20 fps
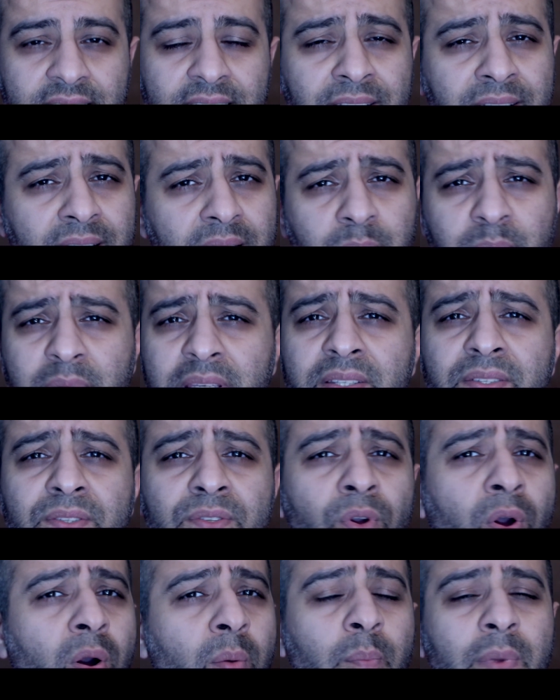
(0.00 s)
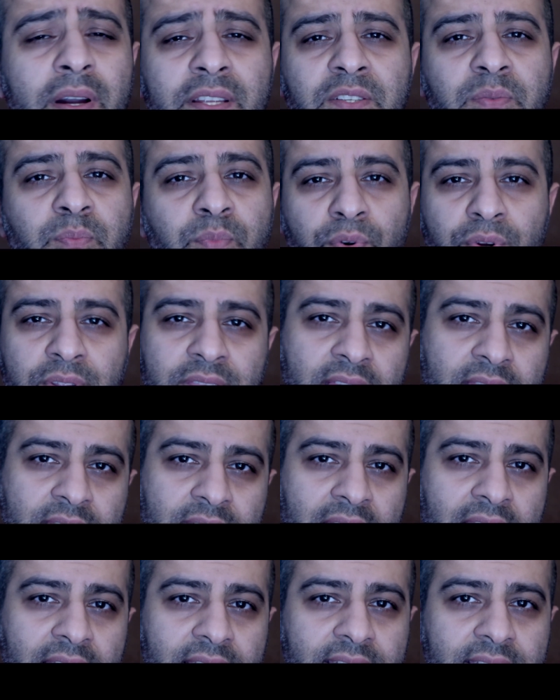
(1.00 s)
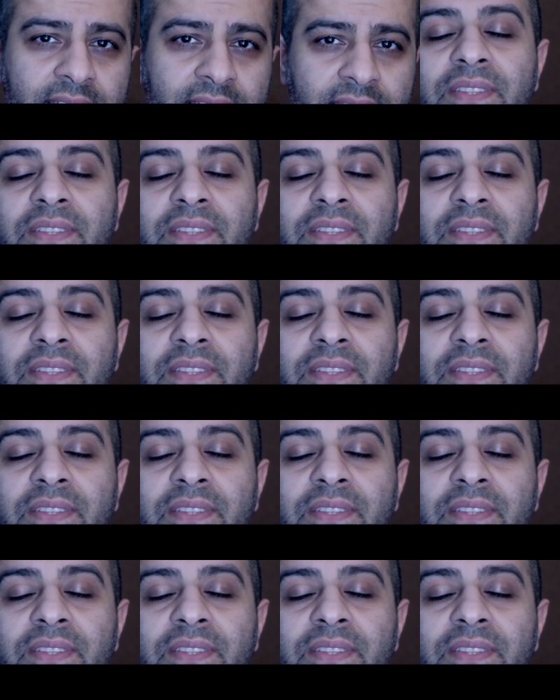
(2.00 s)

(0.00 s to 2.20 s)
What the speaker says: It can be so much more than that.